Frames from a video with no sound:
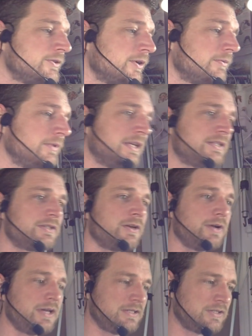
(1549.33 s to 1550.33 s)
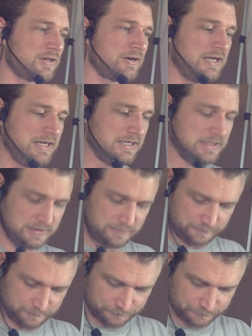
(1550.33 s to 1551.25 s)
So let's go ahead and start heating it